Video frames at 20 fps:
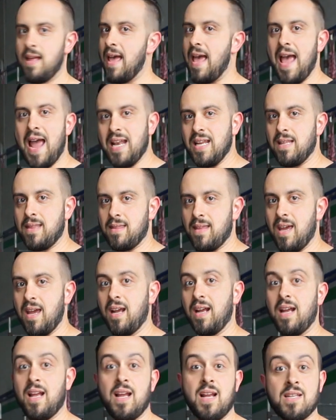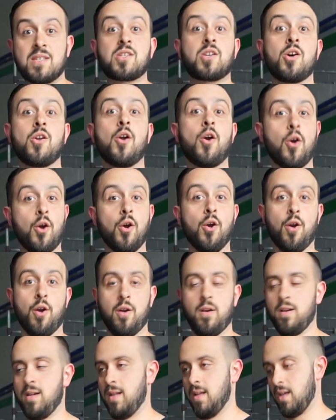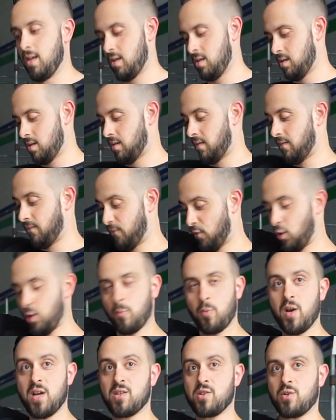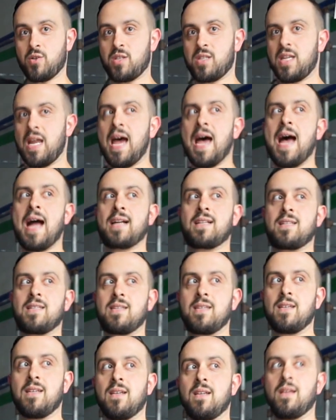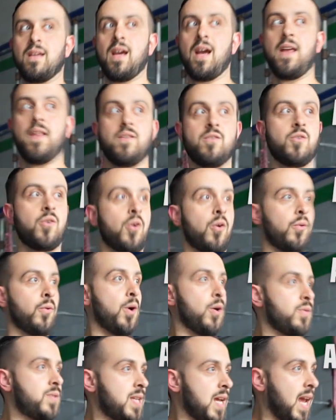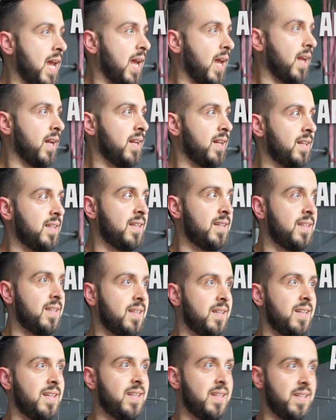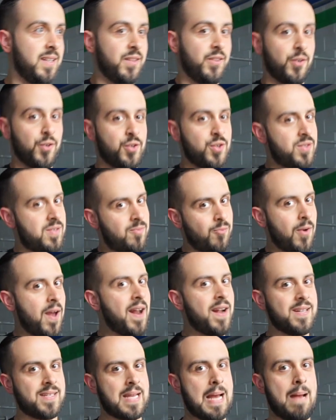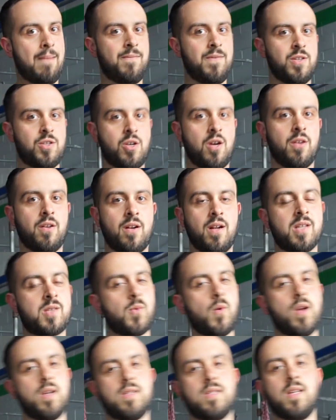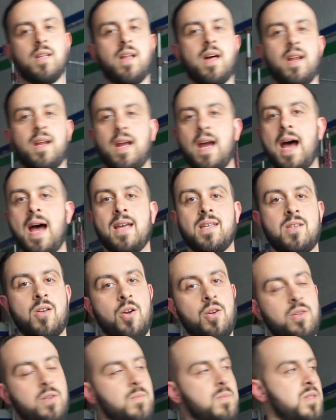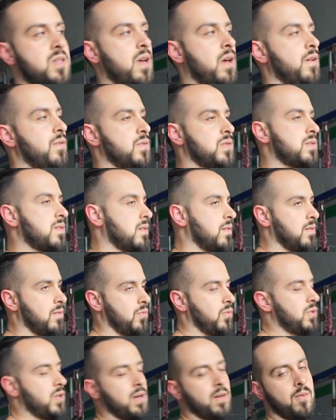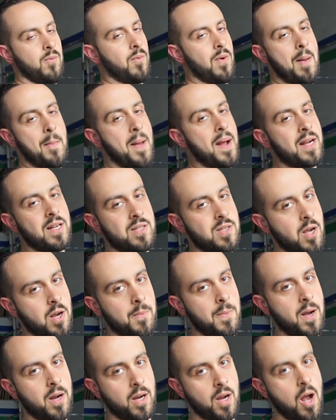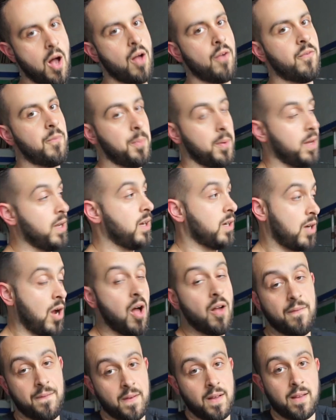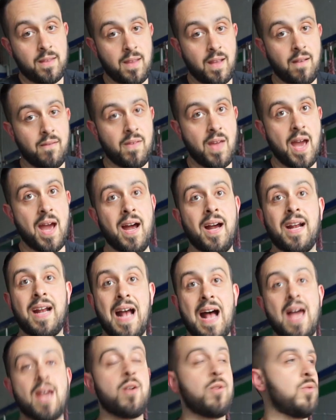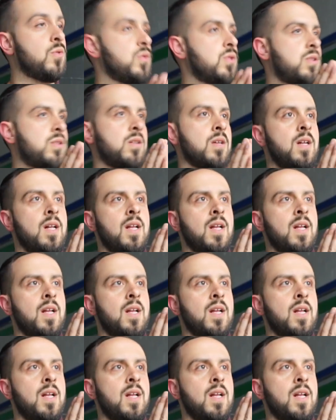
anything, it's gonna hurt. Vertebrae are stacked, and then you go to rotate, they're just right on top of each other. That's why you see a lot of guys hurt themselves. I'm not gonna talk about golf, but golfing, think of that. A guy who's